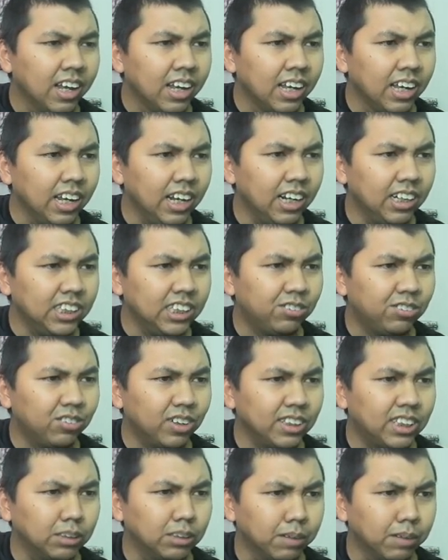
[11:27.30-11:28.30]
English
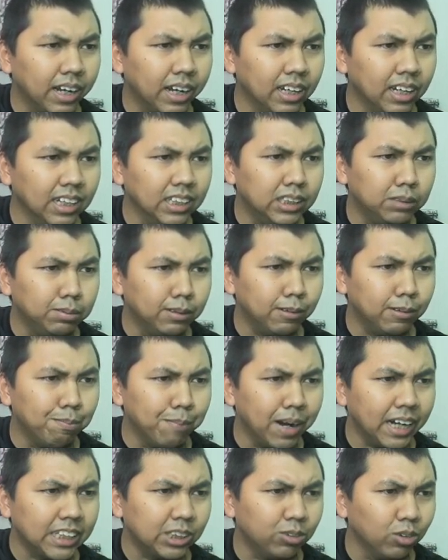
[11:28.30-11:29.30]
voice is by Elizabeth
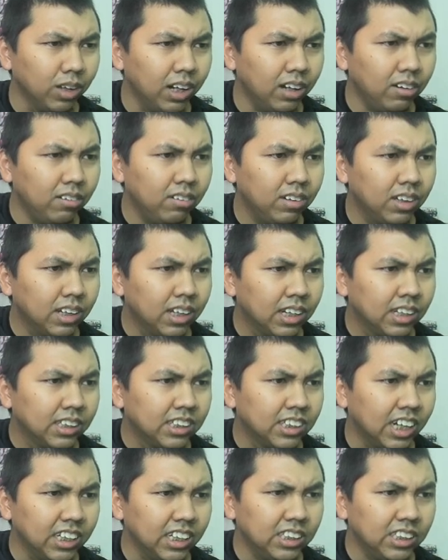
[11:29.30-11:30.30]
Maxwell.
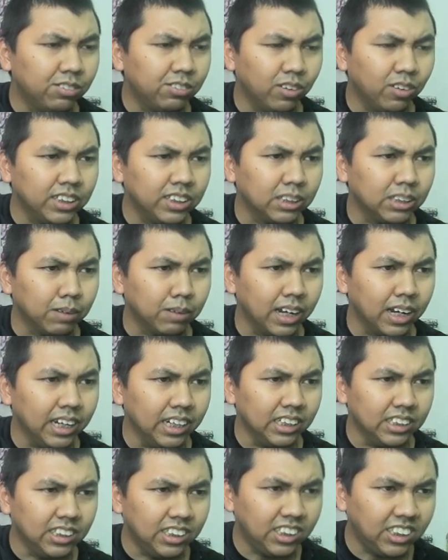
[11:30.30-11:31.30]
Chinese voice is
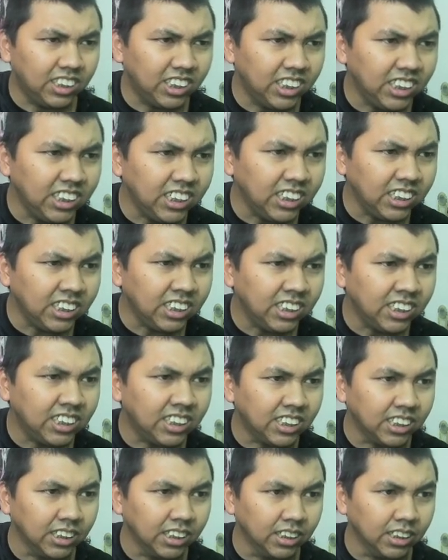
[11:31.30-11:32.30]
by Qin
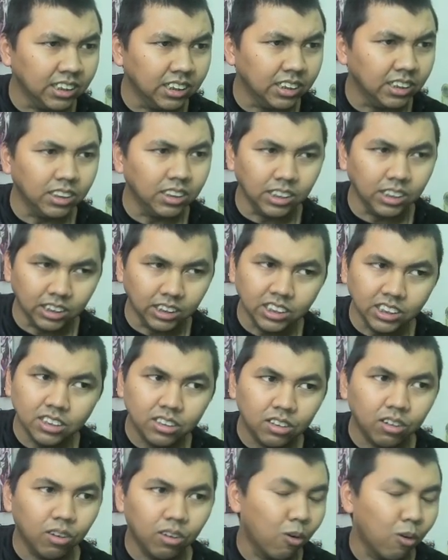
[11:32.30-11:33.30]

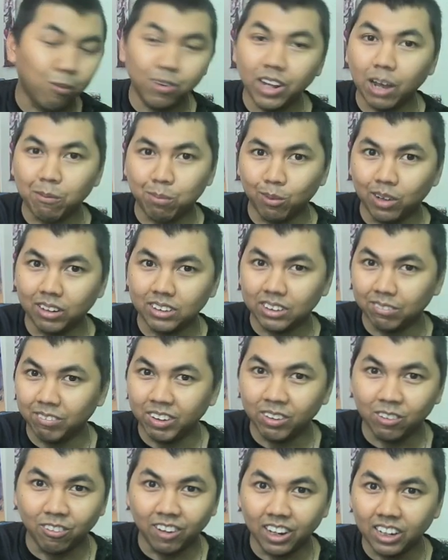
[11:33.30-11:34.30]
Ziyi. Hopefully I pronounced the
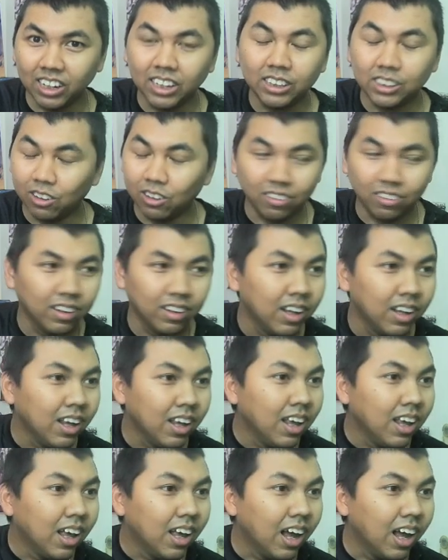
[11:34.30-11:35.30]
name correctly. So,
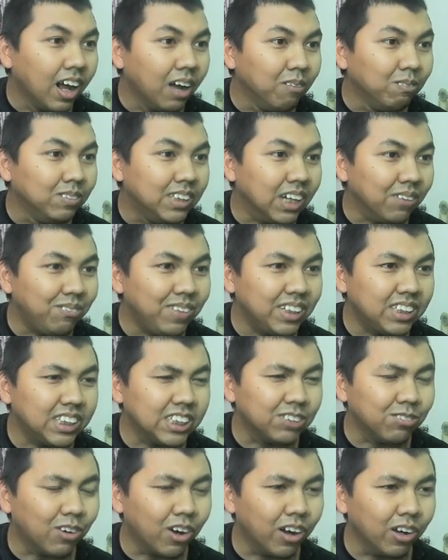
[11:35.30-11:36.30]
Japanese
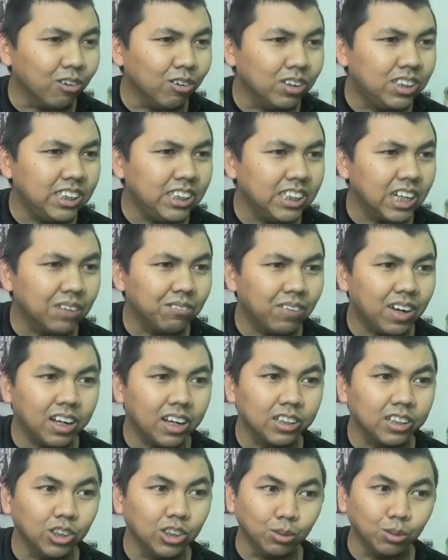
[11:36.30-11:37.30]
is by
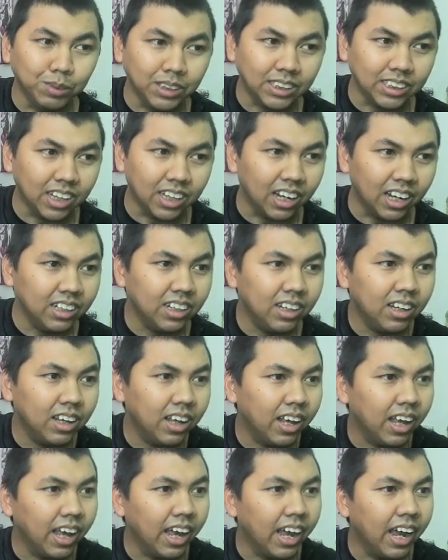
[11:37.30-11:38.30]
Uchiyama Yumi-san,
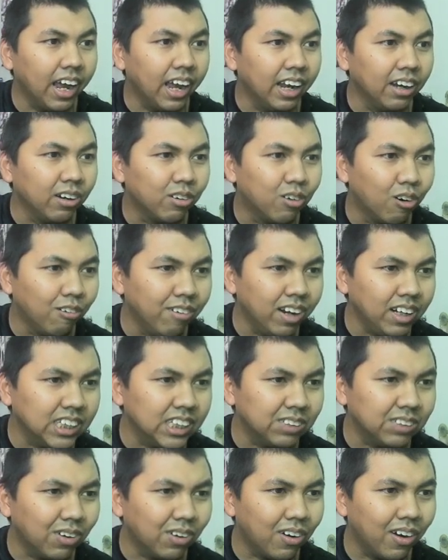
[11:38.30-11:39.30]
and Korean
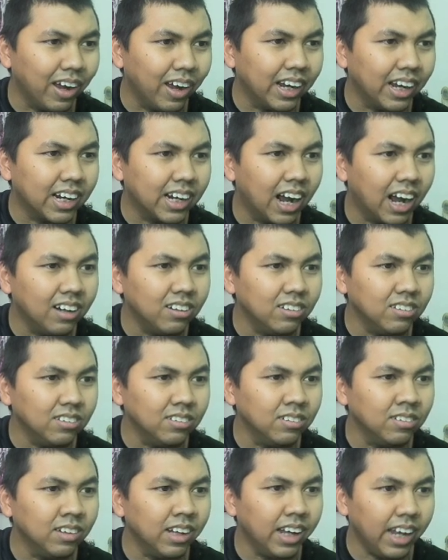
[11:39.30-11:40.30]
is by Kang
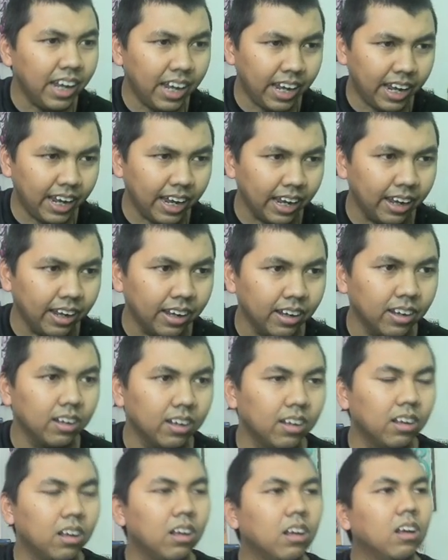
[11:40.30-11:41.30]
Eun A.
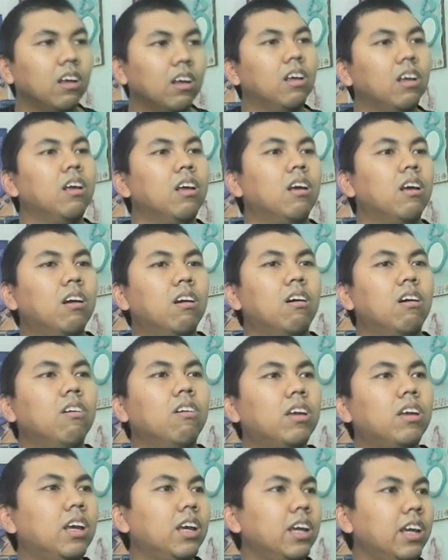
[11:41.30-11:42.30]

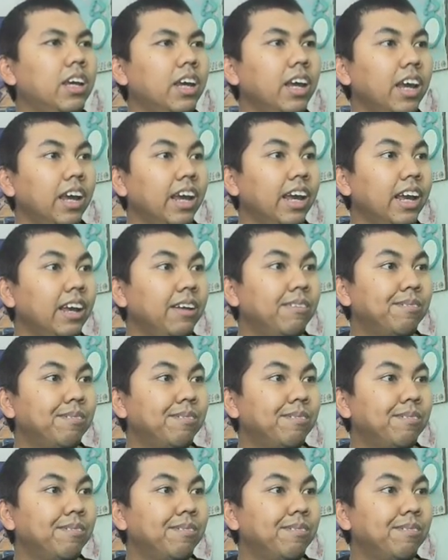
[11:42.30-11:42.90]
Okay.